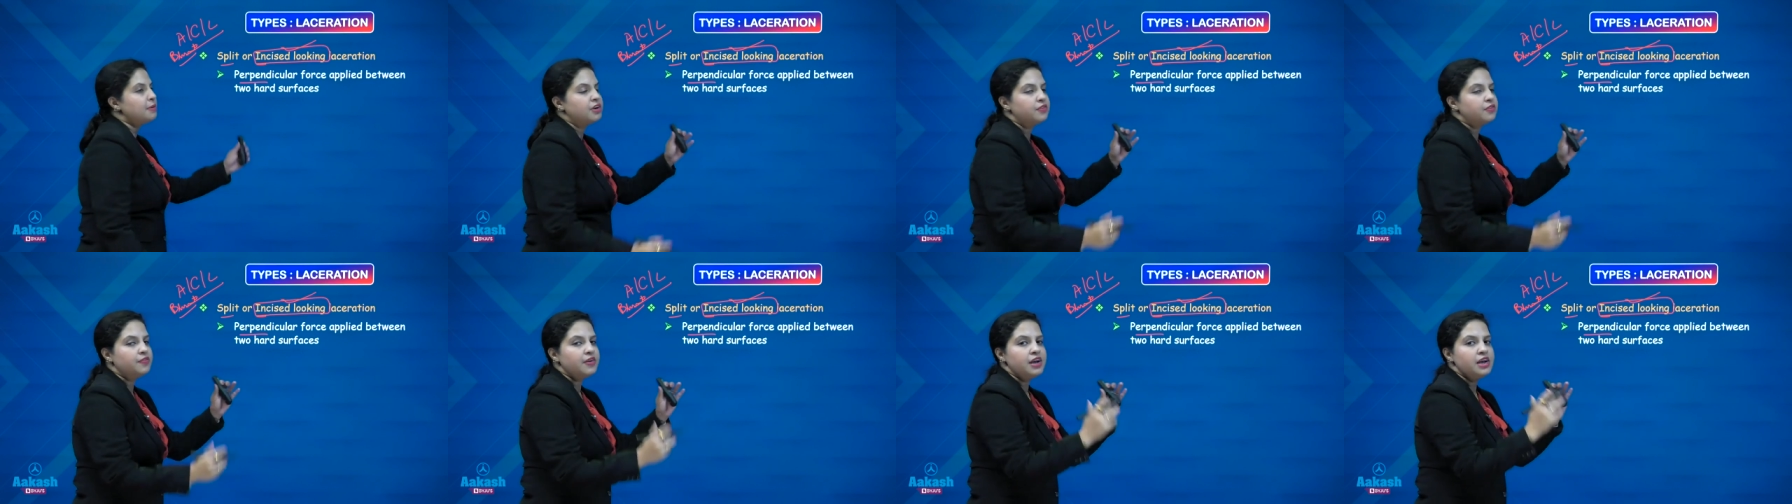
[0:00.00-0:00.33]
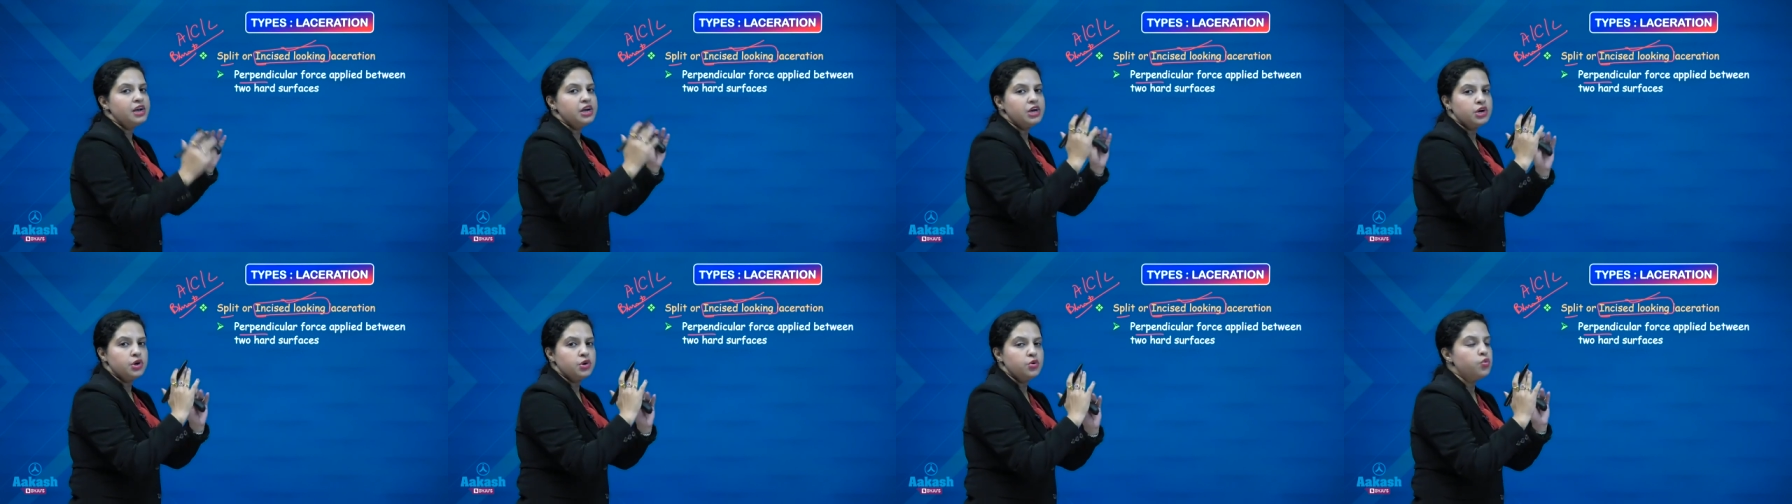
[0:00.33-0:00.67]

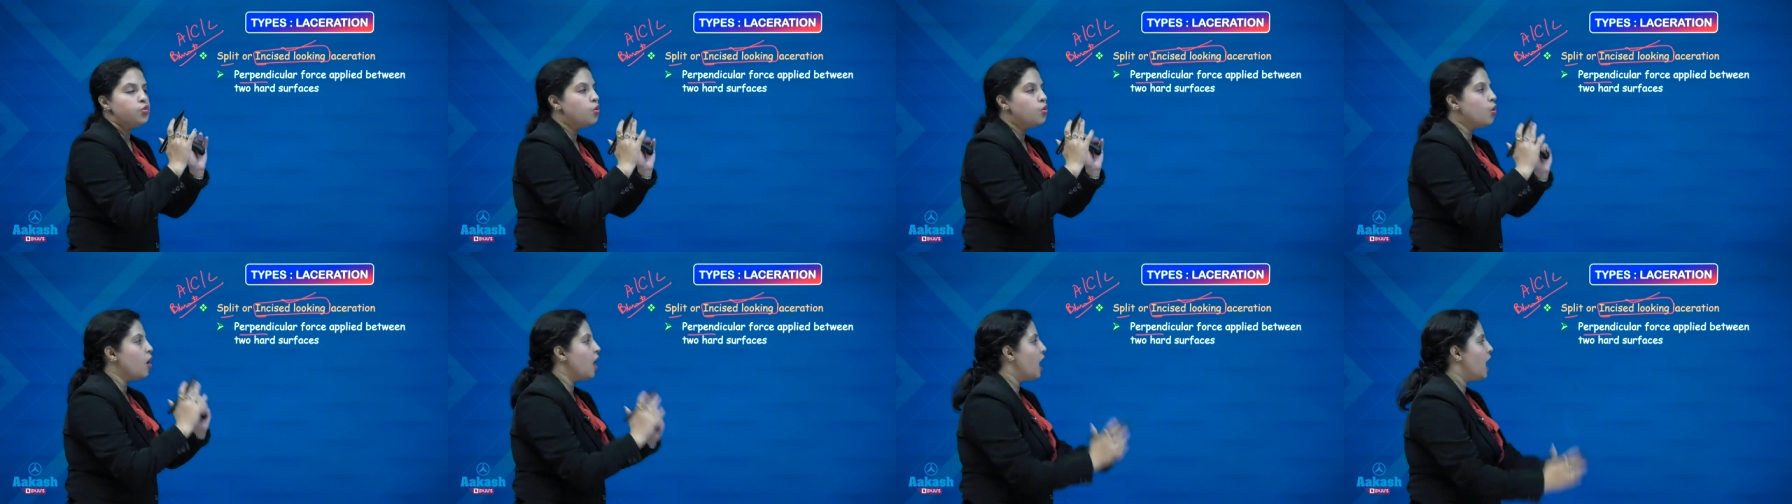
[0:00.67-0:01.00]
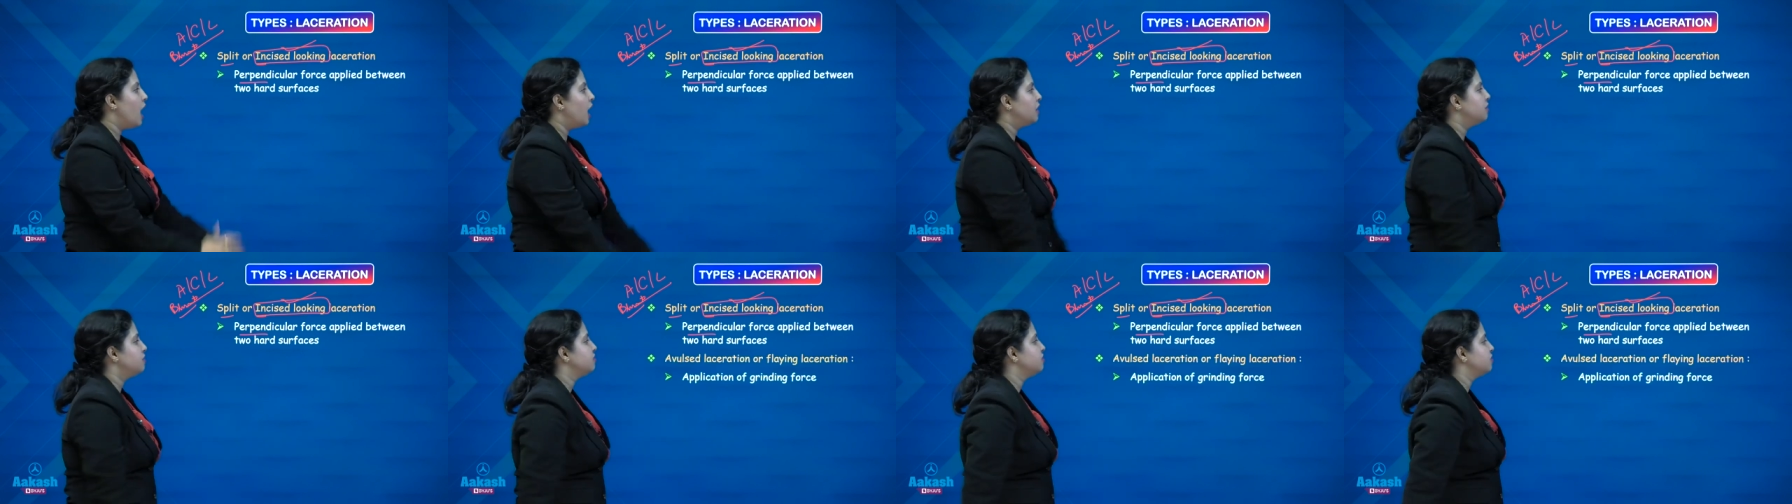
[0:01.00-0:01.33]
between two hard